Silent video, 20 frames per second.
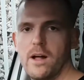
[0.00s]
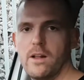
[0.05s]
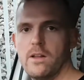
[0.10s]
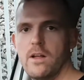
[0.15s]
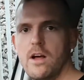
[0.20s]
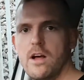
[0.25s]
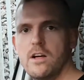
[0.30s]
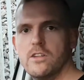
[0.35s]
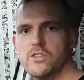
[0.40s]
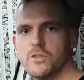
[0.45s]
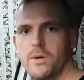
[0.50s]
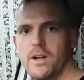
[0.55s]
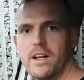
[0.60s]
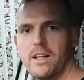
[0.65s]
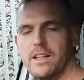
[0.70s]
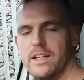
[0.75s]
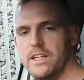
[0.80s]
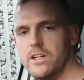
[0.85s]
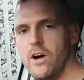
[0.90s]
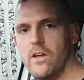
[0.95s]
So when I clean
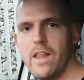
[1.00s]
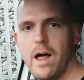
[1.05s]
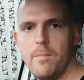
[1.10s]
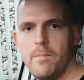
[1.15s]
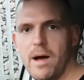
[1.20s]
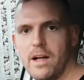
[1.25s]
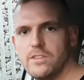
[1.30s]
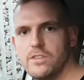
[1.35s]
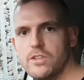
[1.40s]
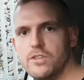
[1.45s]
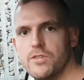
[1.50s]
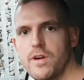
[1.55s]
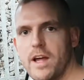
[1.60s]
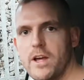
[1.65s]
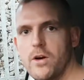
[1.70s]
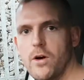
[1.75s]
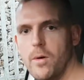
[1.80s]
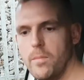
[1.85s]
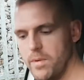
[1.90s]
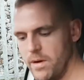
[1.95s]
all that battery tray up,
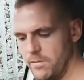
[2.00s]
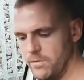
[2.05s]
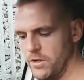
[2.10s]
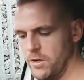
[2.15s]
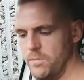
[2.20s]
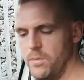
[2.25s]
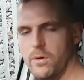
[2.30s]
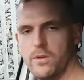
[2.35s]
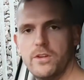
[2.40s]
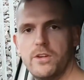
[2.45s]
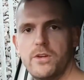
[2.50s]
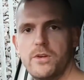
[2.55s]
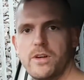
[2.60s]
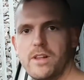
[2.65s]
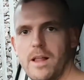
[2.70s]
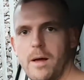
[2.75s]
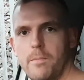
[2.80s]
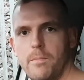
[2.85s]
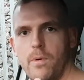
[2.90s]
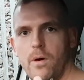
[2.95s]
I'm going to put the new
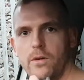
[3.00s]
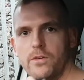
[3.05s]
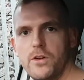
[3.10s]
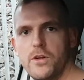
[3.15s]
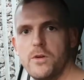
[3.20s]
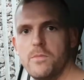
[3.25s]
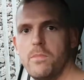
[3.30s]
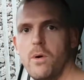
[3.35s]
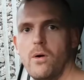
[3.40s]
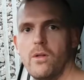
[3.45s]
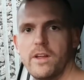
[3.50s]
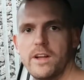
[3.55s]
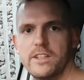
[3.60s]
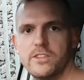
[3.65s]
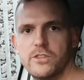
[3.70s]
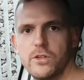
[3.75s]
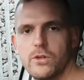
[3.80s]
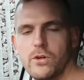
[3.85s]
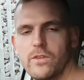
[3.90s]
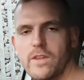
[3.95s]
clamp on, new bolt, and it should
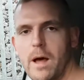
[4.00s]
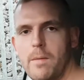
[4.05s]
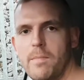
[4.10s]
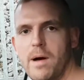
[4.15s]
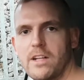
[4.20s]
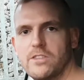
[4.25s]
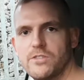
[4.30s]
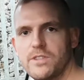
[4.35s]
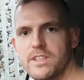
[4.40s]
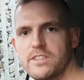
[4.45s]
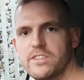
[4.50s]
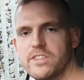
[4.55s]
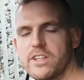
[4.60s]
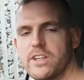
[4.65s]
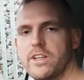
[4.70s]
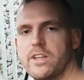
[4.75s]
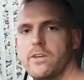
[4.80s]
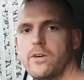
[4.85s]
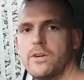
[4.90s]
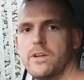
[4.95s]
hold that battery
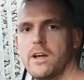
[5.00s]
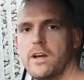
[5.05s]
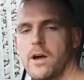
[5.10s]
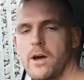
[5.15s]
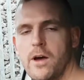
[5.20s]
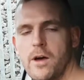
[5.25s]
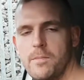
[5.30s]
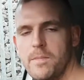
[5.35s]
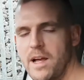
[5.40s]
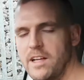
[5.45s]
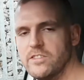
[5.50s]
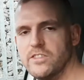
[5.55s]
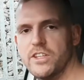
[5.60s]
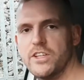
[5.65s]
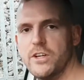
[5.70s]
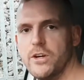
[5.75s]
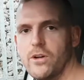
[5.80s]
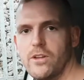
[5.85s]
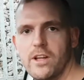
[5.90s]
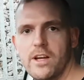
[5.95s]

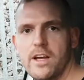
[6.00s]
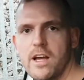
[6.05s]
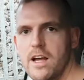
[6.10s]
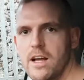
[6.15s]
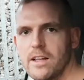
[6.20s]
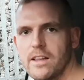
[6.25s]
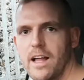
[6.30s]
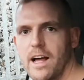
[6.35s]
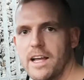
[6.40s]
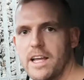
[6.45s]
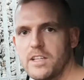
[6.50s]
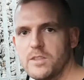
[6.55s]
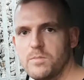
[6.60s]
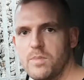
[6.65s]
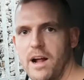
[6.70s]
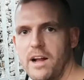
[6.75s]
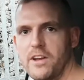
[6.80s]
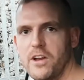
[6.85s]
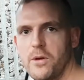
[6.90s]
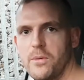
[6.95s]
insecurely like it's brand
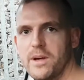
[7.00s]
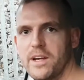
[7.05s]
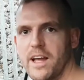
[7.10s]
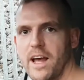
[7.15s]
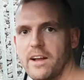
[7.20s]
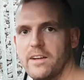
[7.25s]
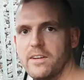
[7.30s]
new again.